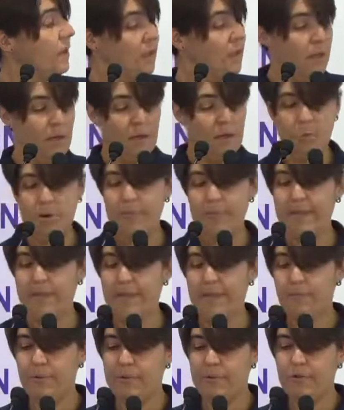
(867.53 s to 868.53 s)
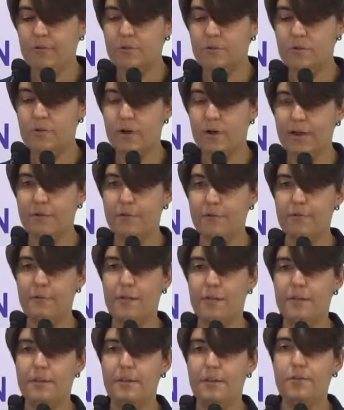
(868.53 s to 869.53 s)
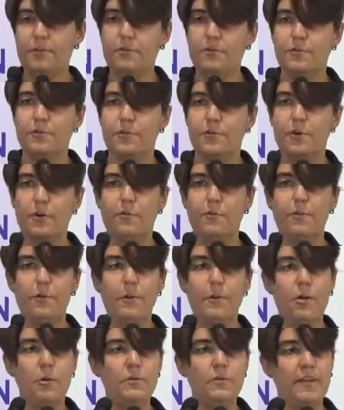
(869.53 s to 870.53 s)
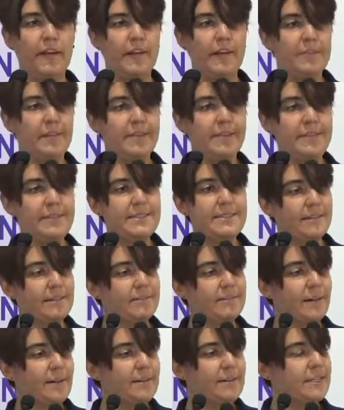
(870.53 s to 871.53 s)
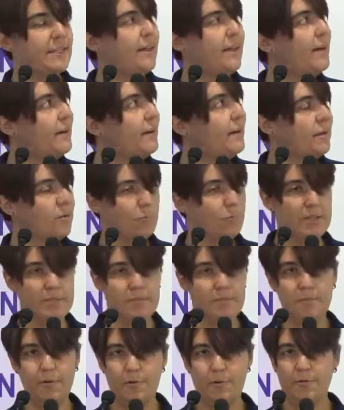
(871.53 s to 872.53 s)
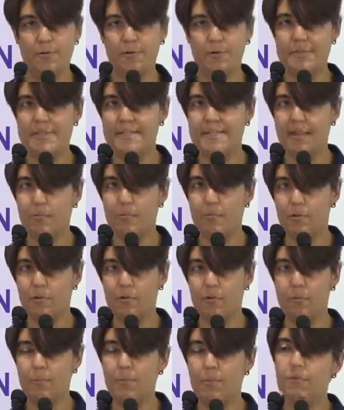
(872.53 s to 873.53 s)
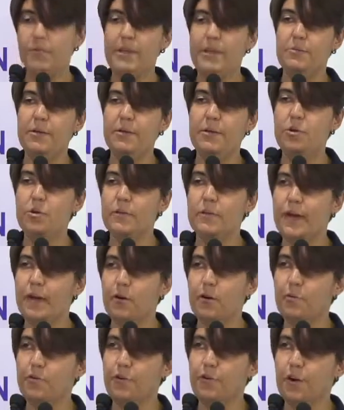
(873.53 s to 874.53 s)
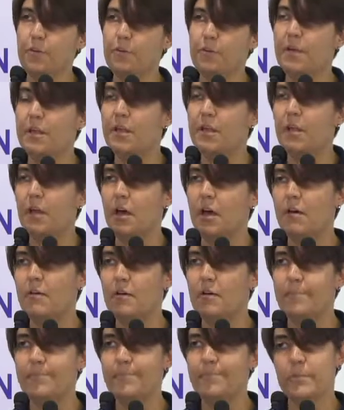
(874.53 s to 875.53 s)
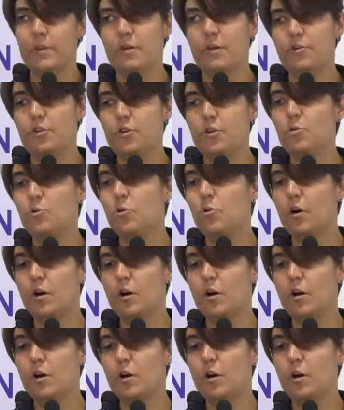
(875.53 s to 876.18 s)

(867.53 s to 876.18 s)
Well, we also have thought for a very long time that East Antarctica was very, very stable. But we know now from a new